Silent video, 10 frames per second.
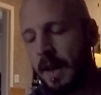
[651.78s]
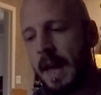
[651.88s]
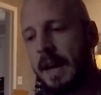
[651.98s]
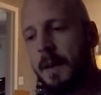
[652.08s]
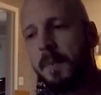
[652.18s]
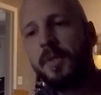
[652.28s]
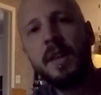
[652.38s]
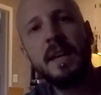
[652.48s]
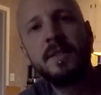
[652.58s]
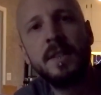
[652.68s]
And
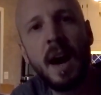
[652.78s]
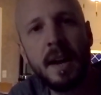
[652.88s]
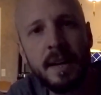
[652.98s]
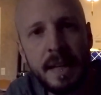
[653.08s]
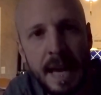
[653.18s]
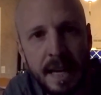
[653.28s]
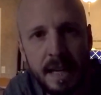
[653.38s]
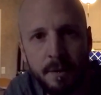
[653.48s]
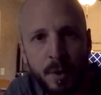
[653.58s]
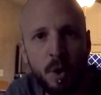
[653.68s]
empathy is not a
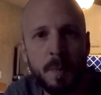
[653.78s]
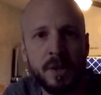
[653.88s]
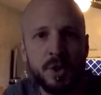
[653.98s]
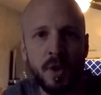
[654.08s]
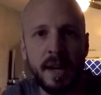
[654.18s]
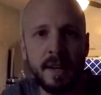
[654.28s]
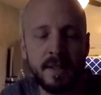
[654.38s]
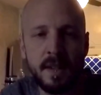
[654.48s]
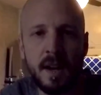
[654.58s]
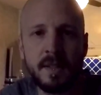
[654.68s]
negative human trait.
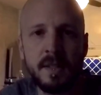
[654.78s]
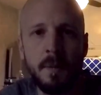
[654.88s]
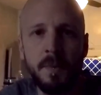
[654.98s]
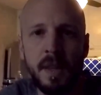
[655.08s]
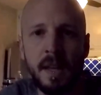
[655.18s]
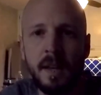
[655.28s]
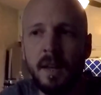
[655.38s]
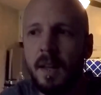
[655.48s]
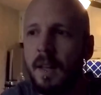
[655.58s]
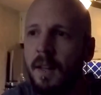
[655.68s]
It's not
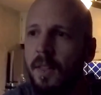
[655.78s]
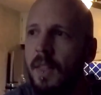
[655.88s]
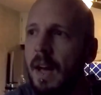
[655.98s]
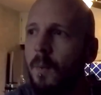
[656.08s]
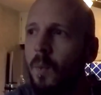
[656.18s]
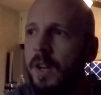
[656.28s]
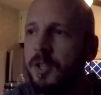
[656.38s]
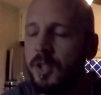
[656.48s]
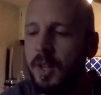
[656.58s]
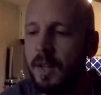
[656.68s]
something that we
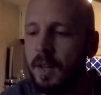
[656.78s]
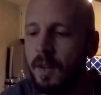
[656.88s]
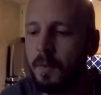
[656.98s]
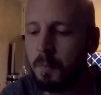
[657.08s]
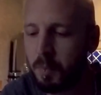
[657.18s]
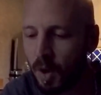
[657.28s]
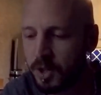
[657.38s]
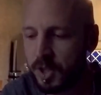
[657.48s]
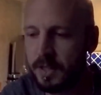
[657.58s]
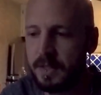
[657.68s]
should
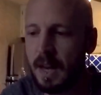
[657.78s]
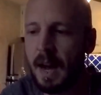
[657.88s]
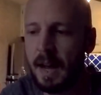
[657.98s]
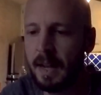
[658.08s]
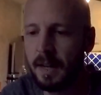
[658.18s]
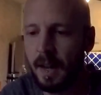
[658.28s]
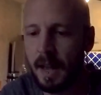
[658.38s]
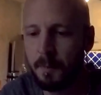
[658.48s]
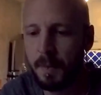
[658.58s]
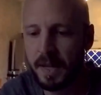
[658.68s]
brush aside
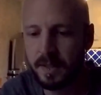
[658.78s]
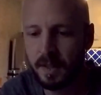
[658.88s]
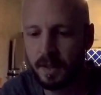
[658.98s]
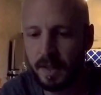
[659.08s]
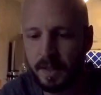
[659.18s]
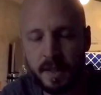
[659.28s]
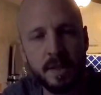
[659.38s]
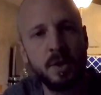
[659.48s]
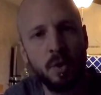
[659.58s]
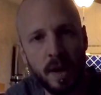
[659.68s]
and basically
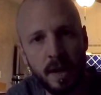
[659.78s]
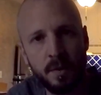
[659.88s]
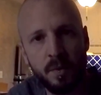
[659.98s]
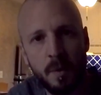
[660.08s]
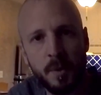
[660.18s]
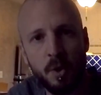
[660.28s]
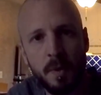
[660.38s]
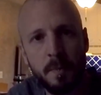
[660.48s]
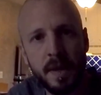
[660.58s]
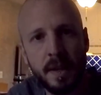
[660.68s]
discredit from
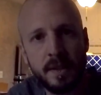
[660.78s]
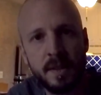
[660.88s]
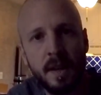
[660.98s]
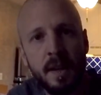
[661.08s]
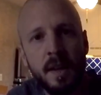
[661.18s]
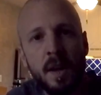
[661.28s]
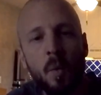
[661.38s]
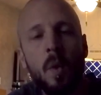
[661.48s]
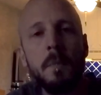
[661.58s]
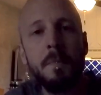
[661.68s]
human beings.
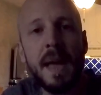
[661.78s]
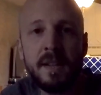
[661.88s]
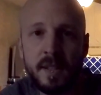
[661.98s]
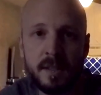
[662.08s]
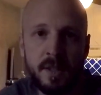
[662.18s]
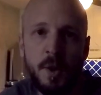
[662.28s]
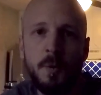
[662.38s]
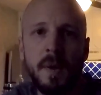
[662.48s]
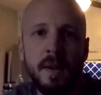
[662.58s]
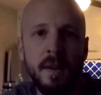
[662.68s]
What makes us
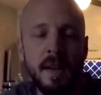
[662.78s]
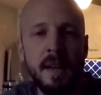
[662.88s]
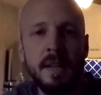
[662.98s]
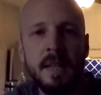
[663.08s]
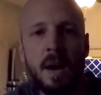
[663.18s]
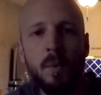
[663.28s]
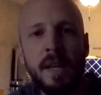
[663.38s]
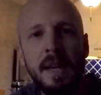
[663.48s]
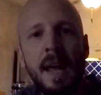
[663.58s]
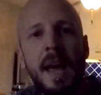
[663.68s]
human is that we can